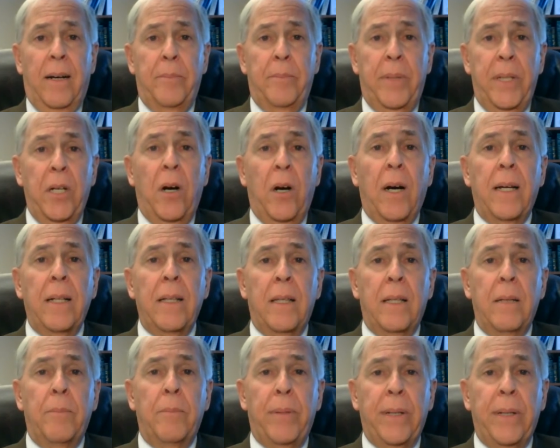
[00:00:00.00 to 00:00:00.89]

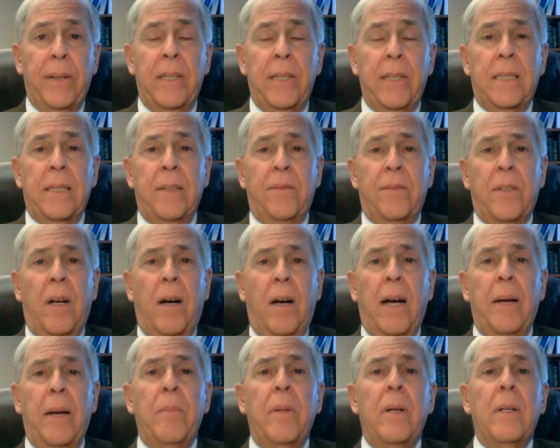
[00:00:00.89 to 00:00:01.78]
beyond the periods of
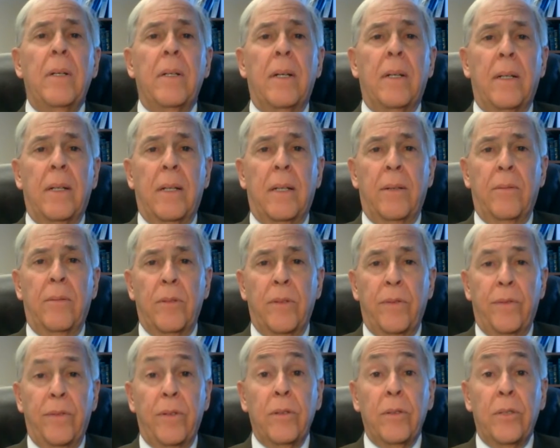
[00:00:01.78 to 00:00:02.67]
time
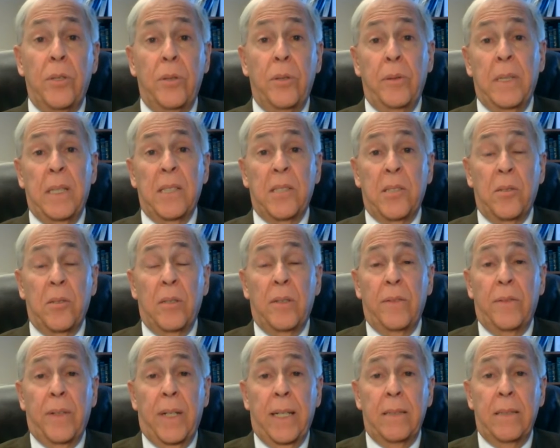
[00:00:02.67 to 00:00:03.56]
referred to in
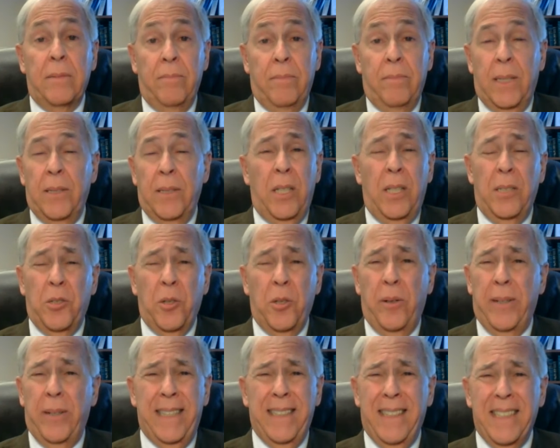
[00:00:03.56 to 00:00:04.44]
the
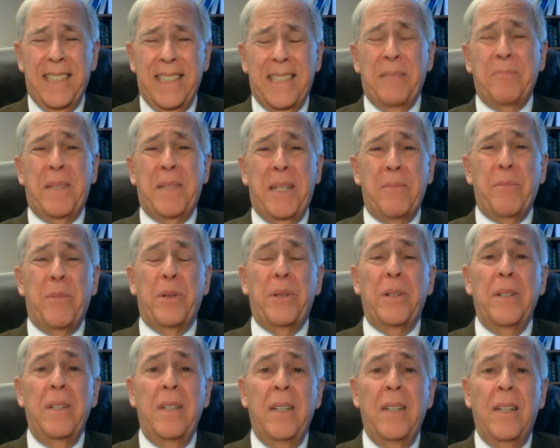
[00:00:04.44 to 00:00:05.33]
in the
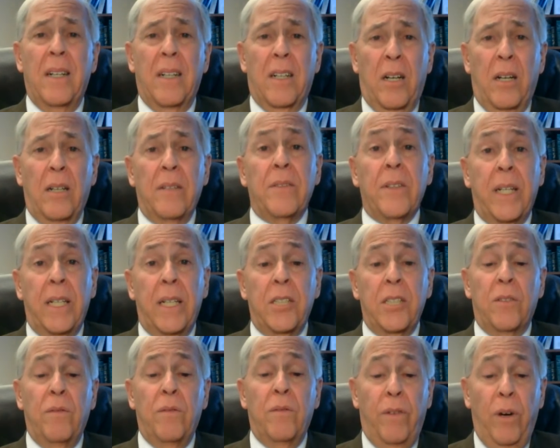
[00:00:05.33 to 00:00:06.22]
September
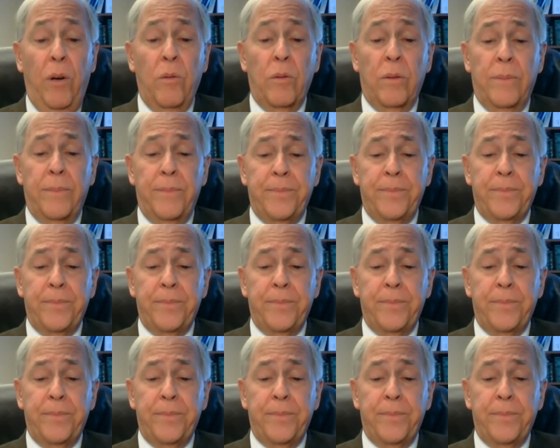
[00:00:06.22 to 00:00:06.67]
convocation vote.